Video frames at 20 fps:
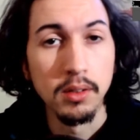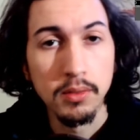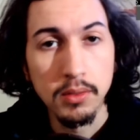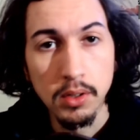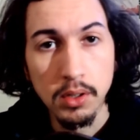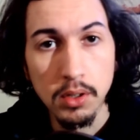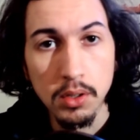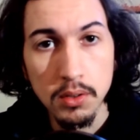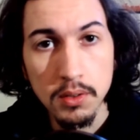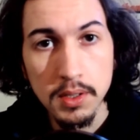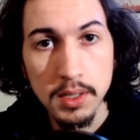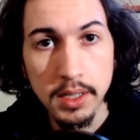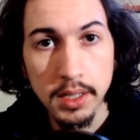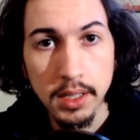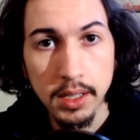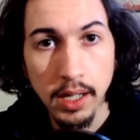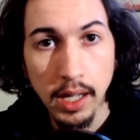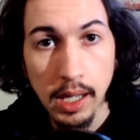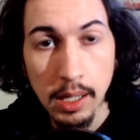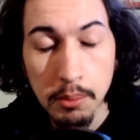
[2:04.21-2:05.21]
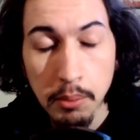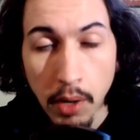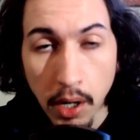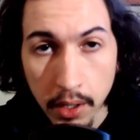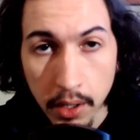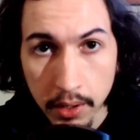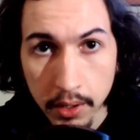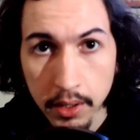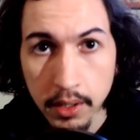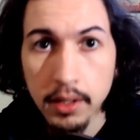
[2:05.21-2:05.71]
If you're using a
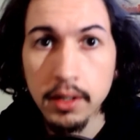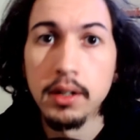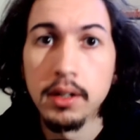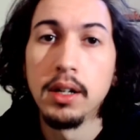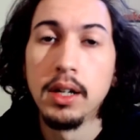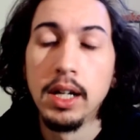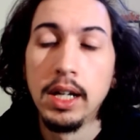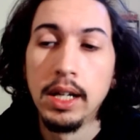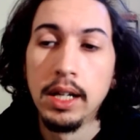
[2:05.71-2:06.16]
monitor